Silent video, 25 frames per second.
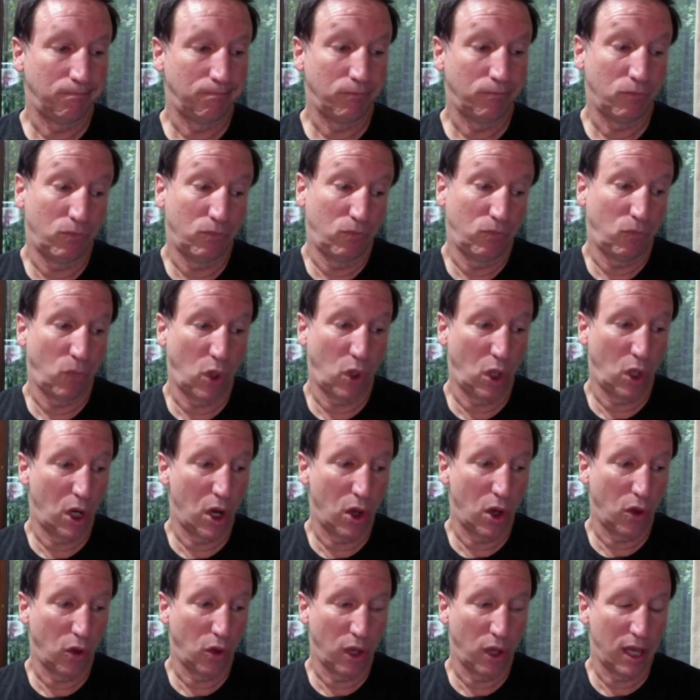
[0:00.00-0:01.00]
you
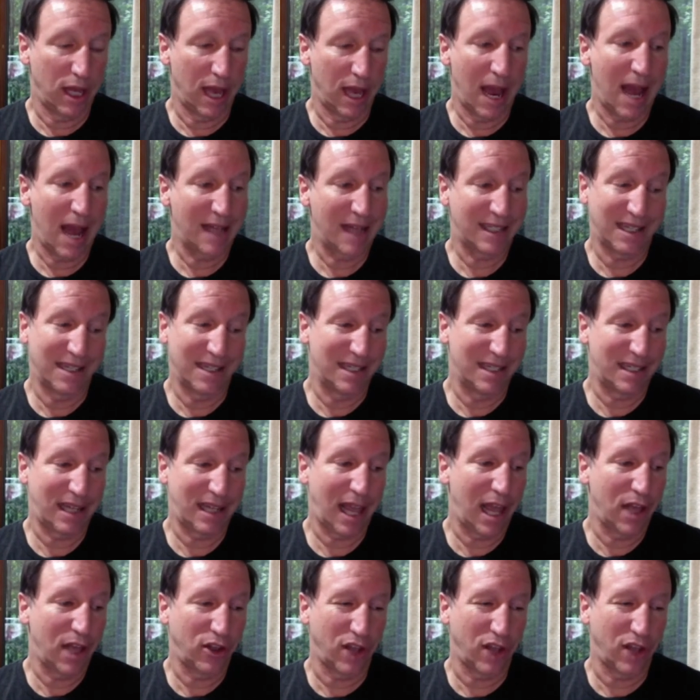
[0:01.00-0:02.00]
know, it hasn't
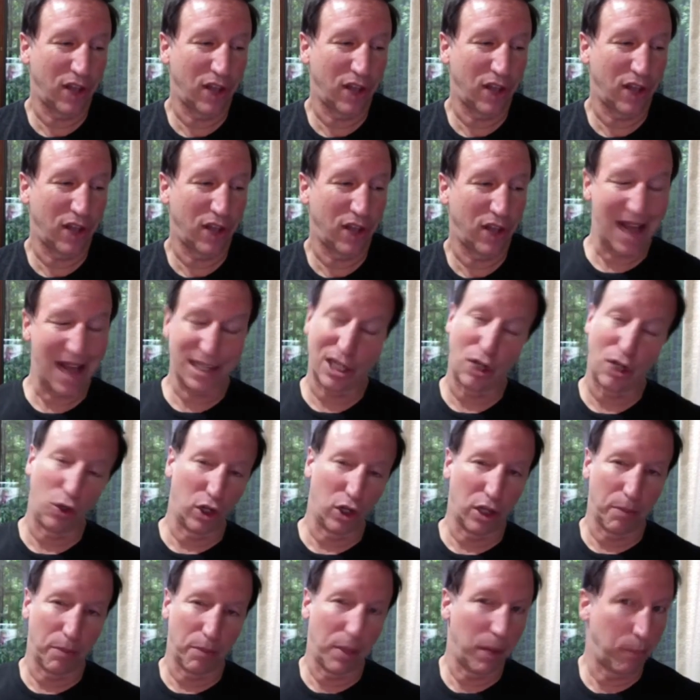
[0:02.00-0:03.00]
scaled yet because it hasn't
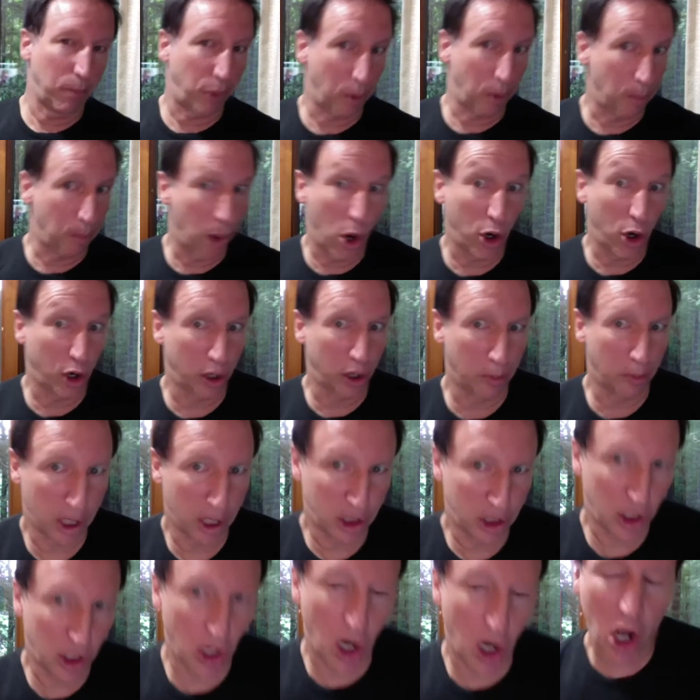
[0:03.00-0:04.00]
really been promoted
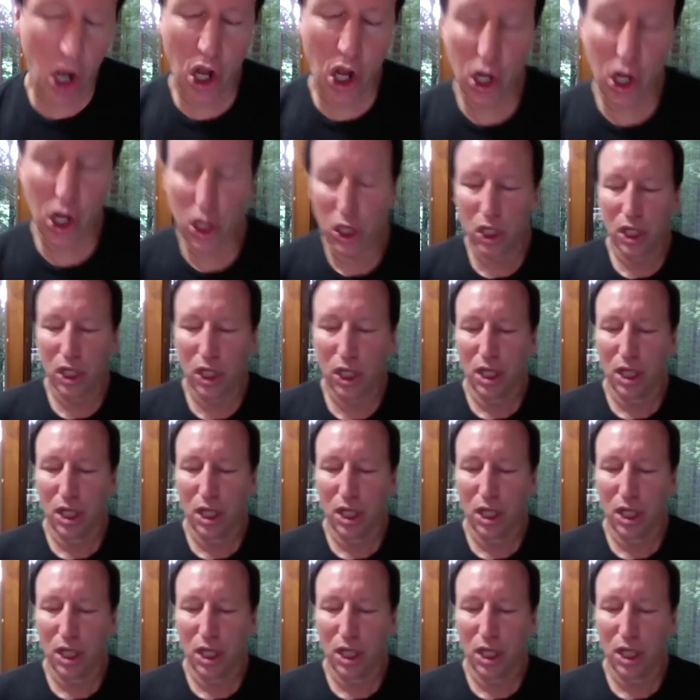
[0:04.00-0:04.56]
much at all.